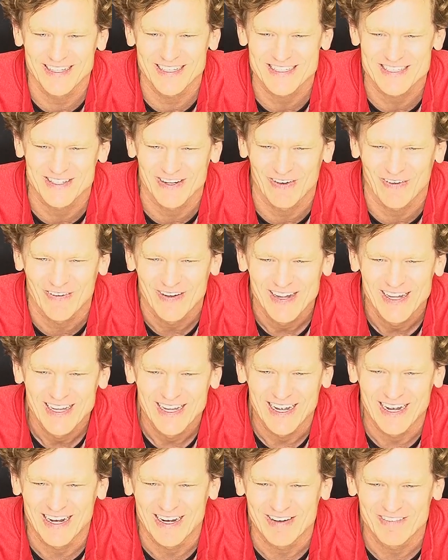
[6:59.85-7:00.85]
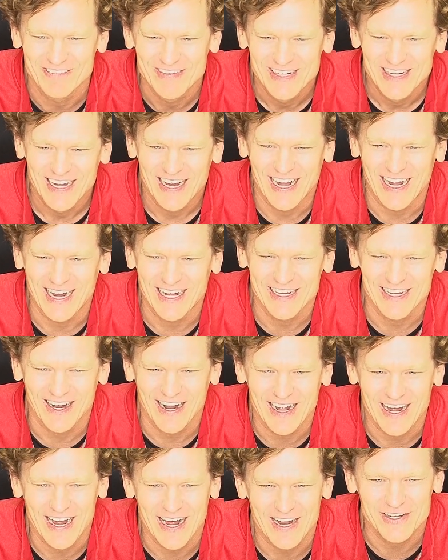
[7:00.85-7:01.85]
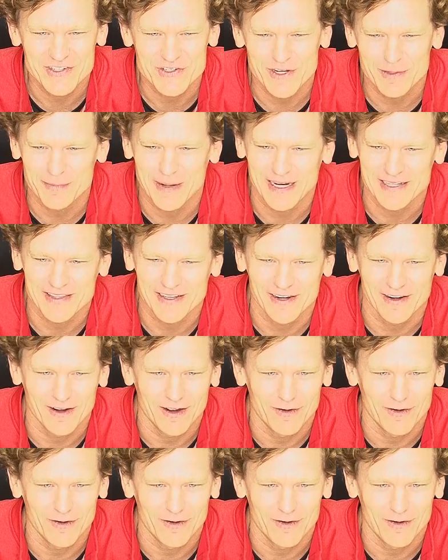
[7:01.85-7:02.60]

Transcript: so um, uh, yeah, did you get back there?